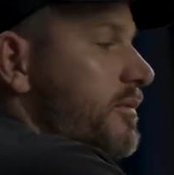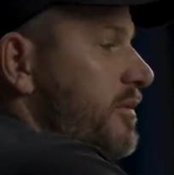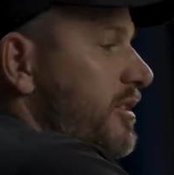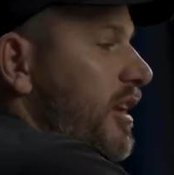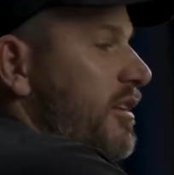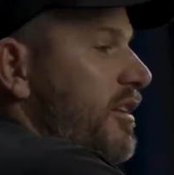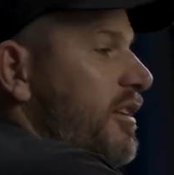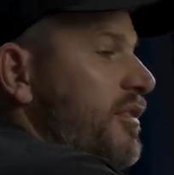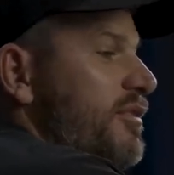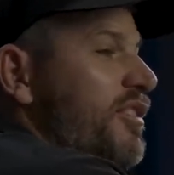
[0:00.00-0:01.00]
skated
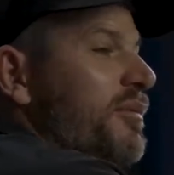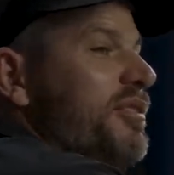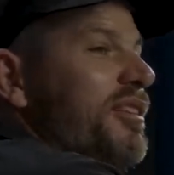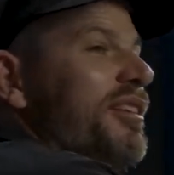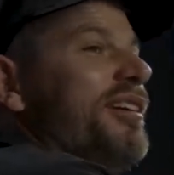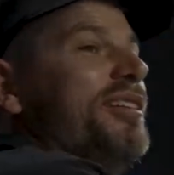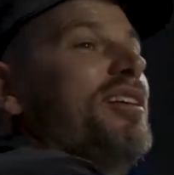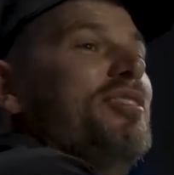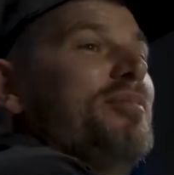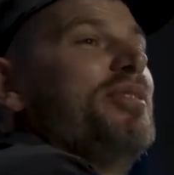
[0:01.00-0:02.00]
it and someone did like a
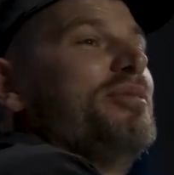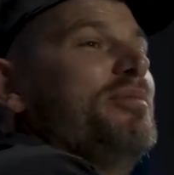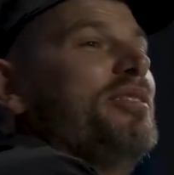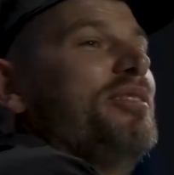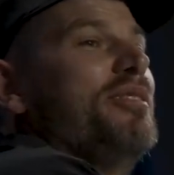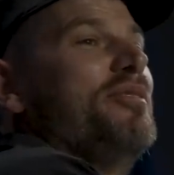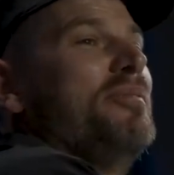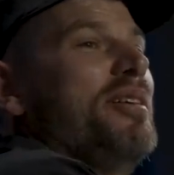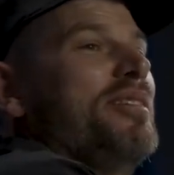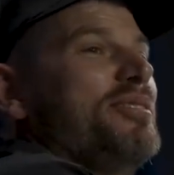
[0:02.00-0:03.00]
nollie big spin
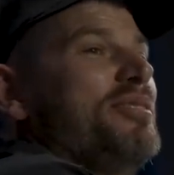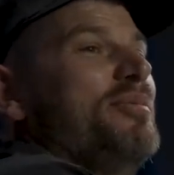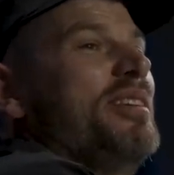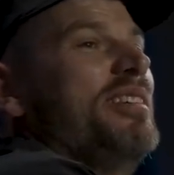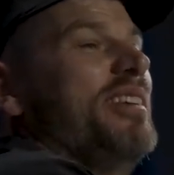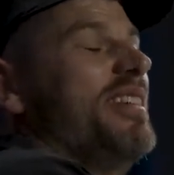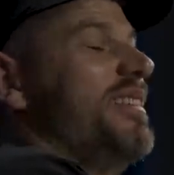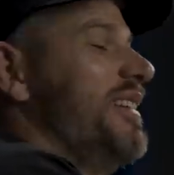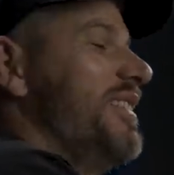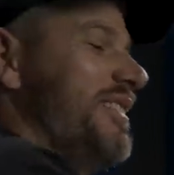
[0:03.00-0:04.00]
homage to me on that thing.